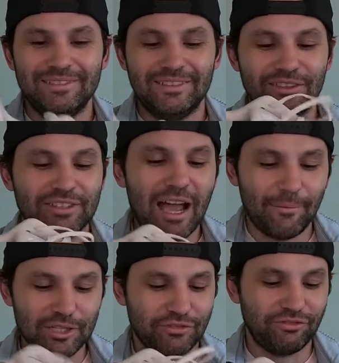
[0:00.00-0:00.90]
there's
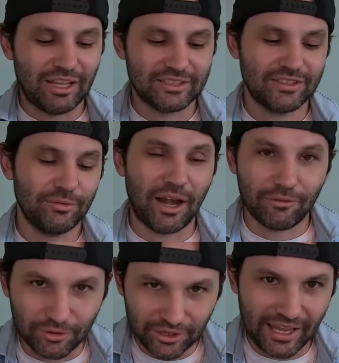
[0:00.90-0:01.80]
not much flex to it. I
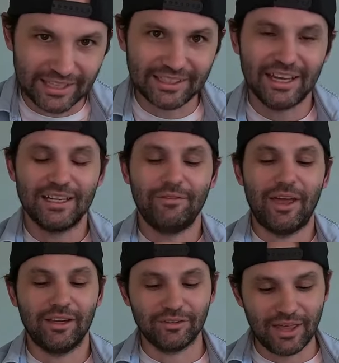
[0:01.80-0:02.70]
really had to kind of
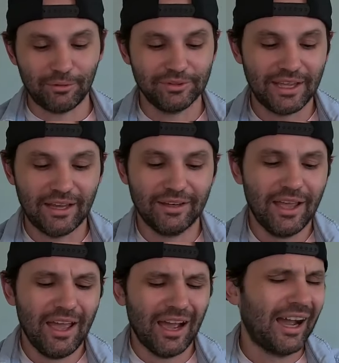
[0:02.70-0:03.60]
anchor that one down.
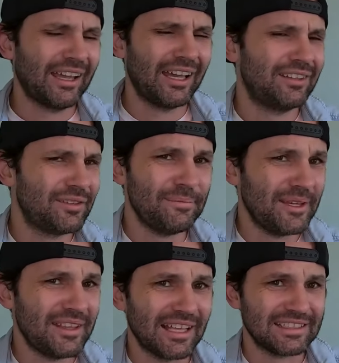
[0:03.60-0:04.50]
Again, to
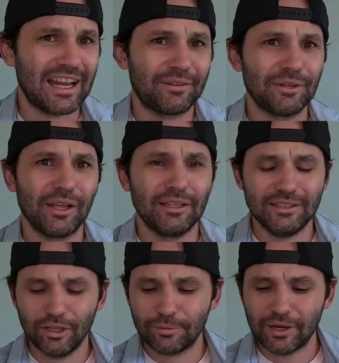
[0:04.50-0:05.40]
me, that's not really a
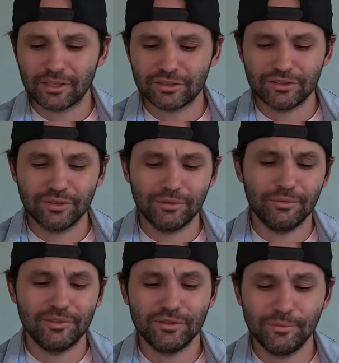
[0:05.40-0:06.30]
deal breaker to
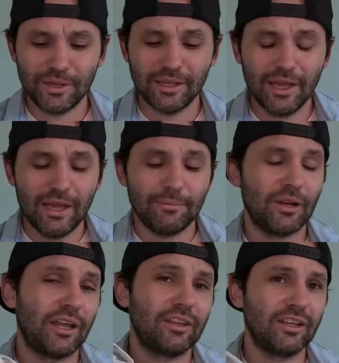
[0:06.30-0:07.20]
me,
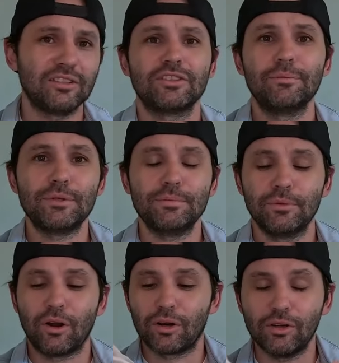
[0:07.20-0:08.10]
but I think some
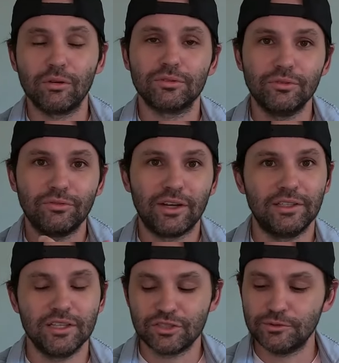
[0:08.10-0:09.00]
people are going to
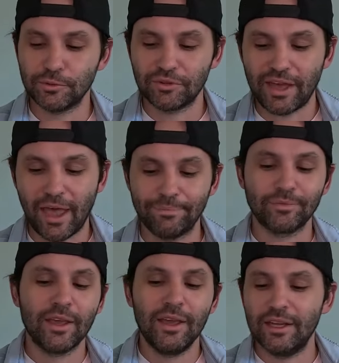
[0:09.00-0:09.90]
find issues with
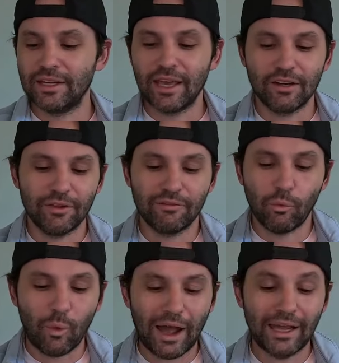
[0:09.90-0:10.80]
that. And again, if you have a
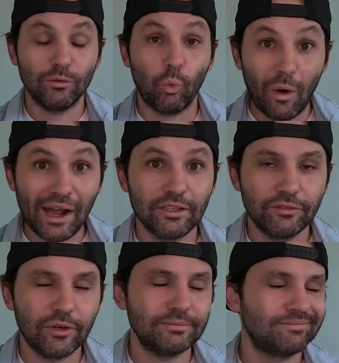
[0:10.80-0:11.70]
wide
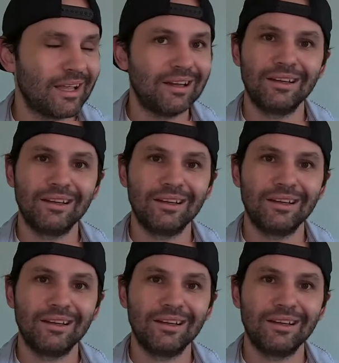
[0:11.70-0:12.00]
foot,